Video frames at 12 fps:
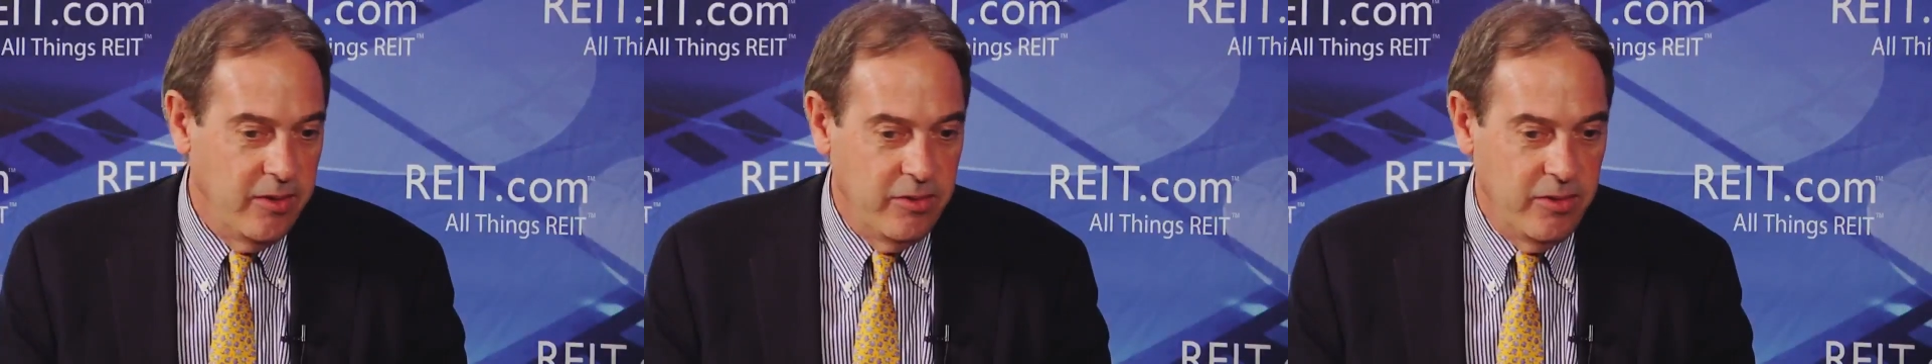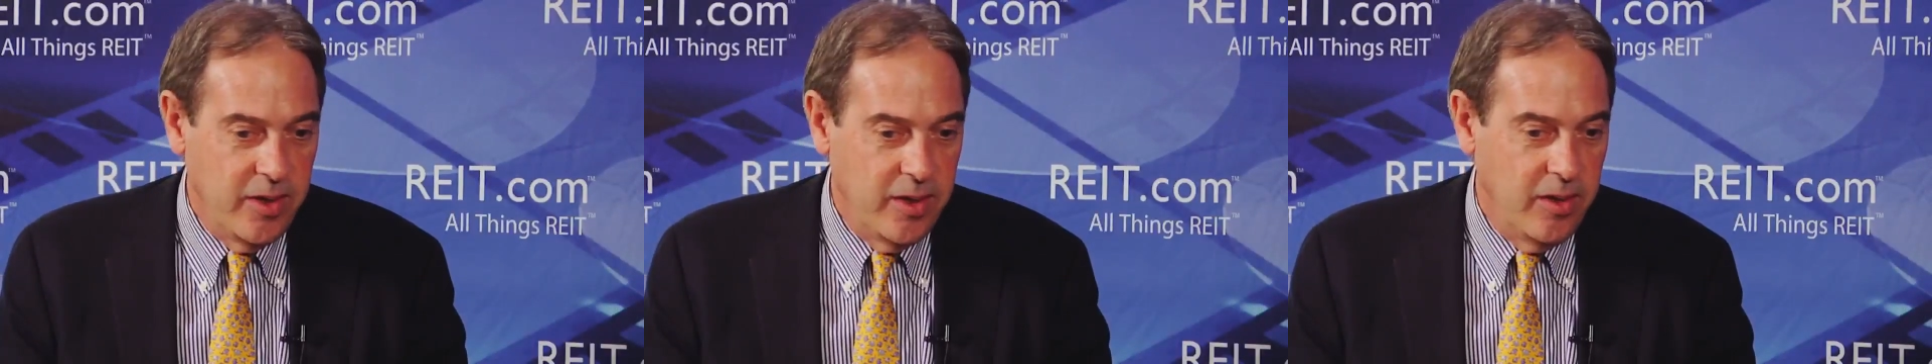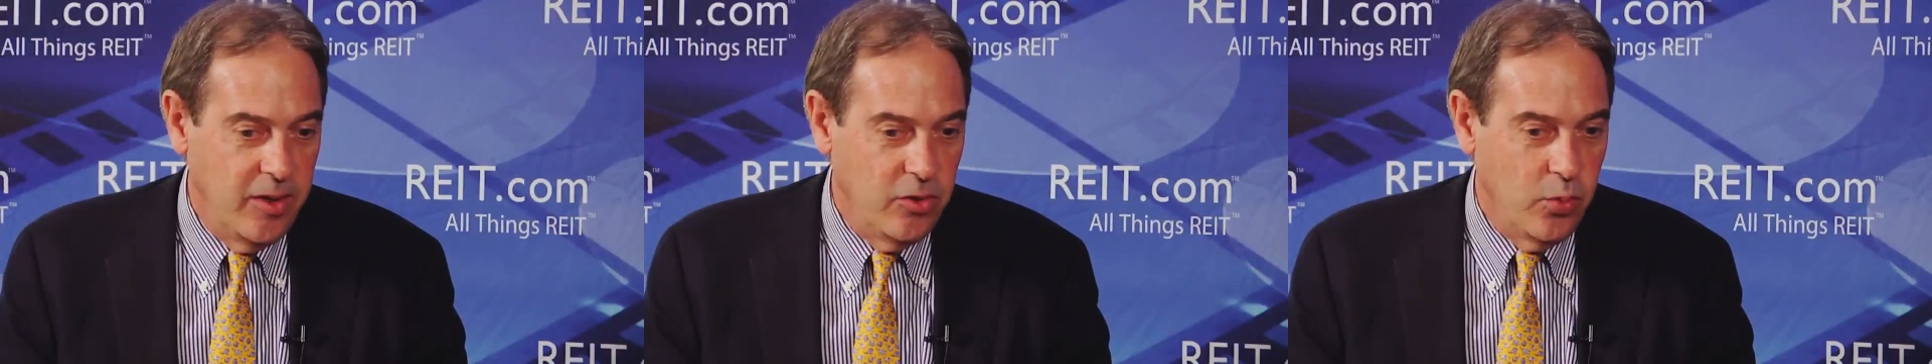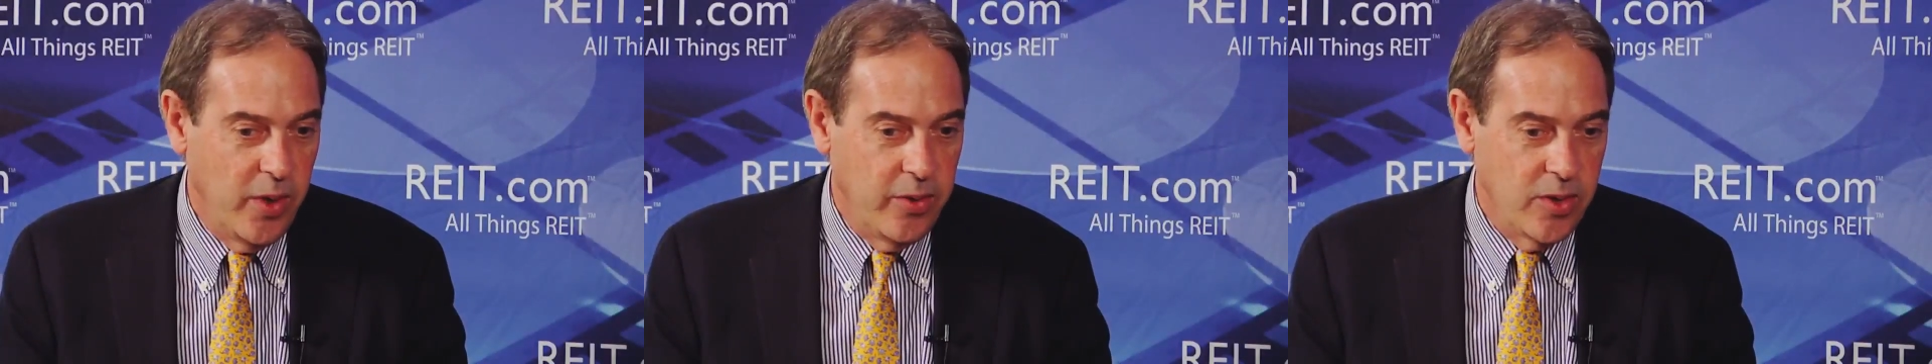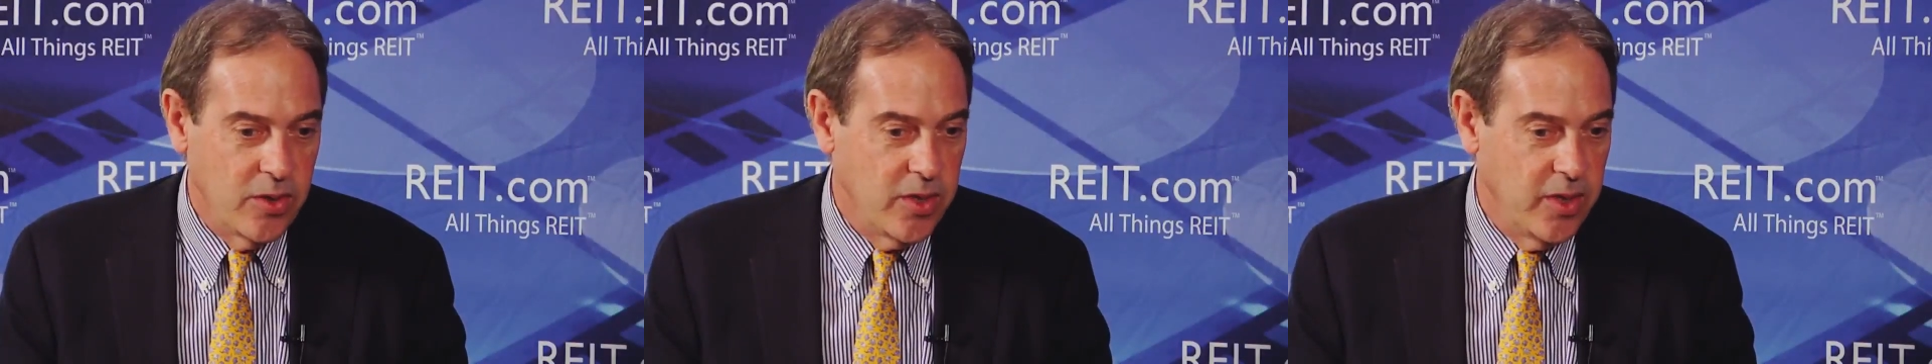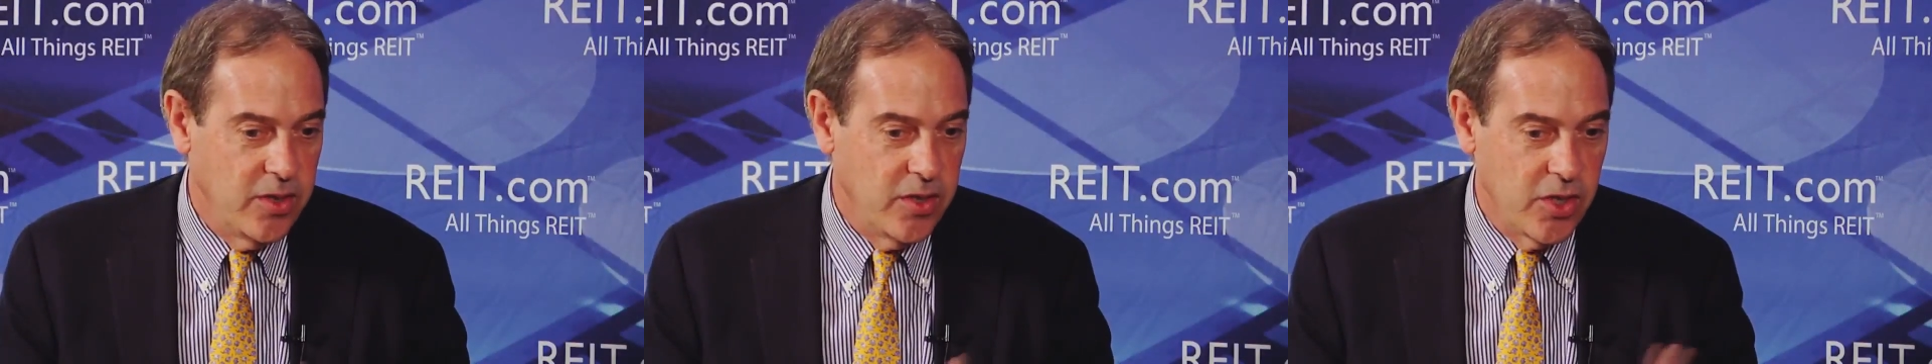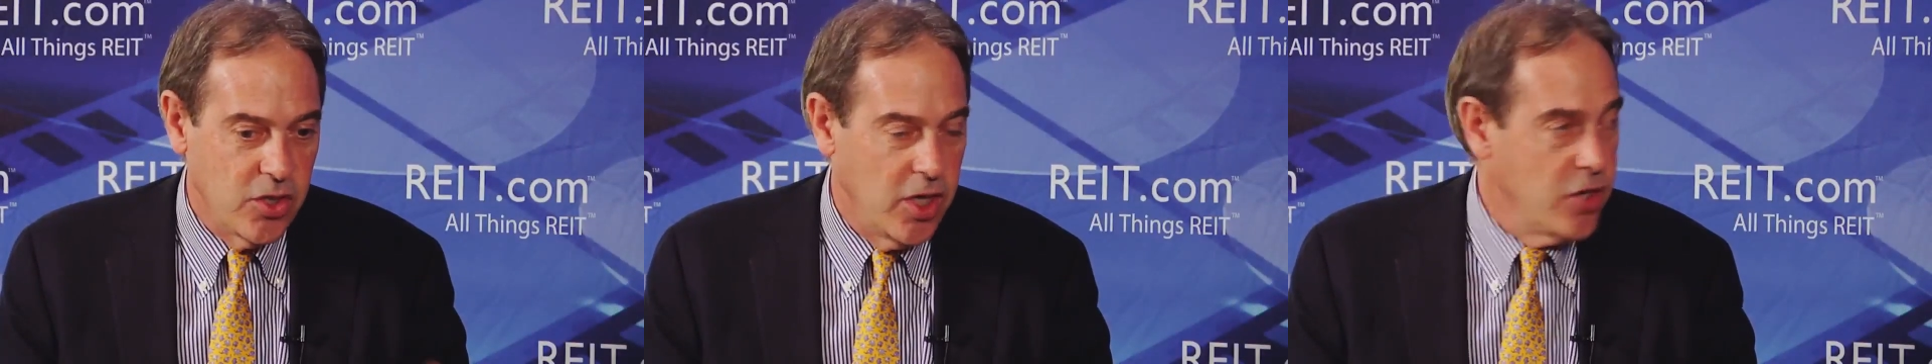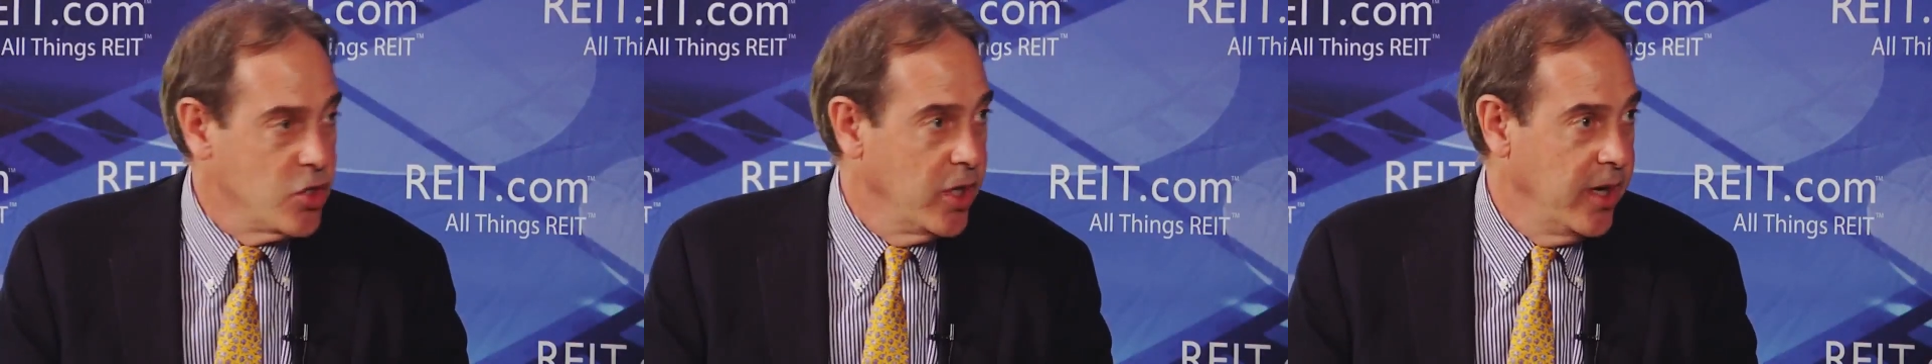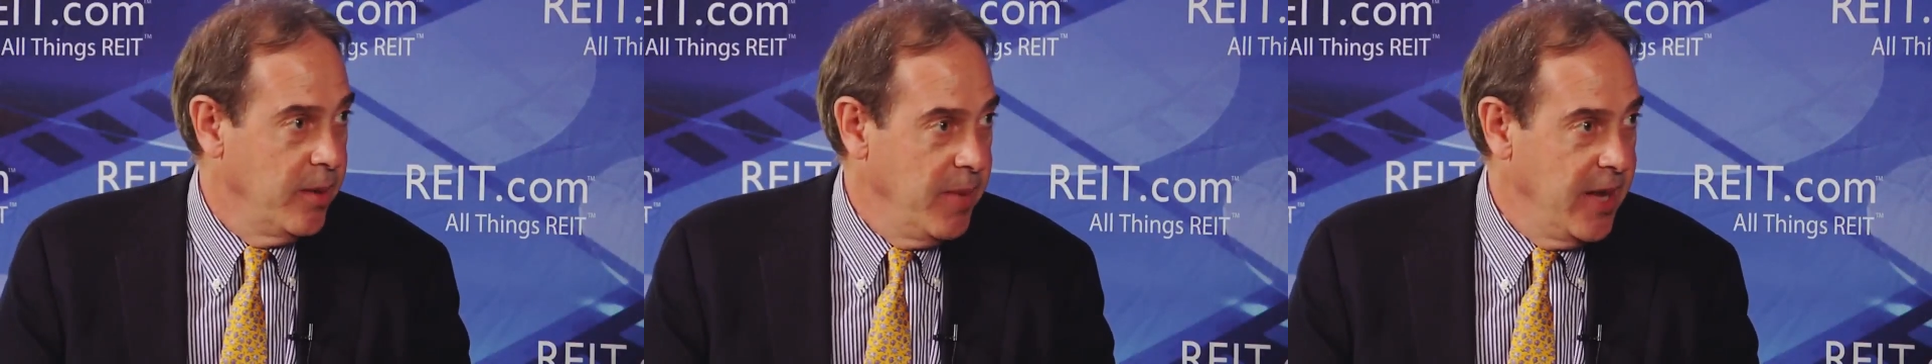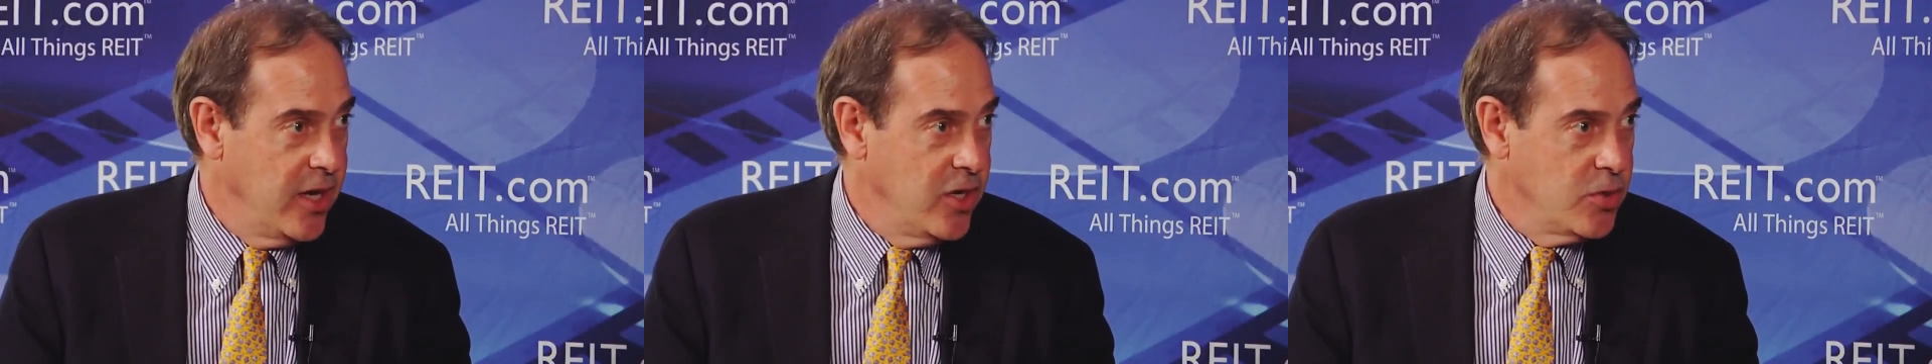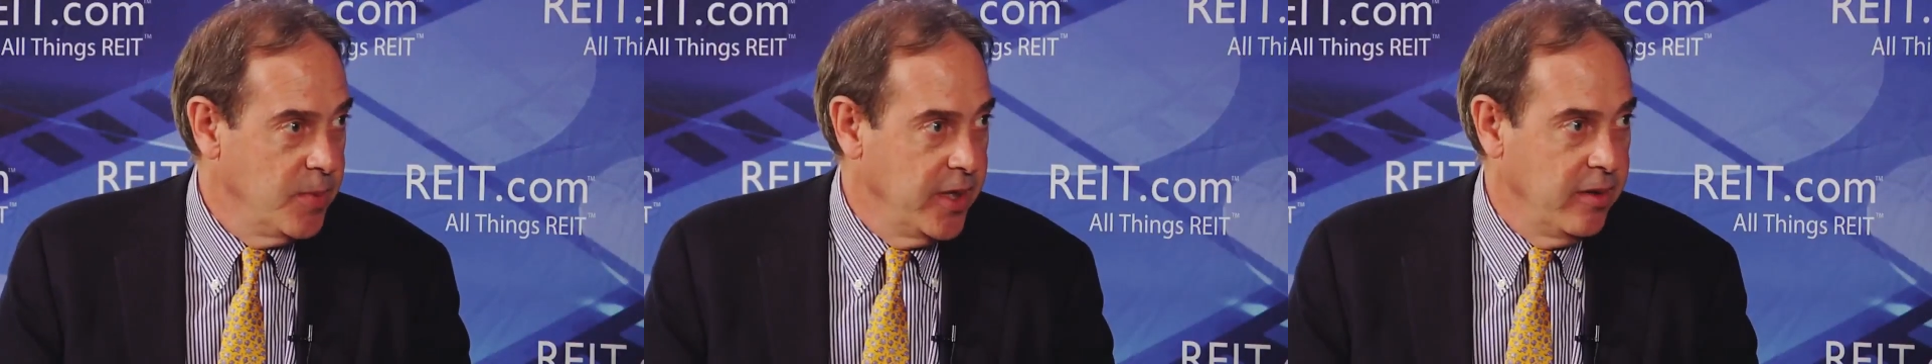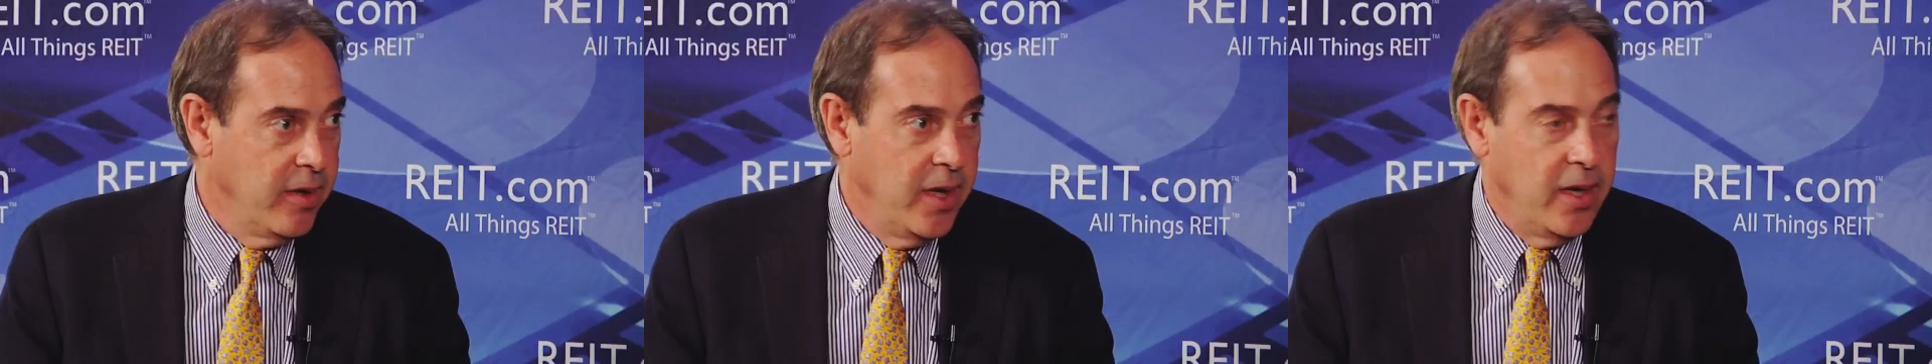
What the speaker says: is it's whether it's a succession and a management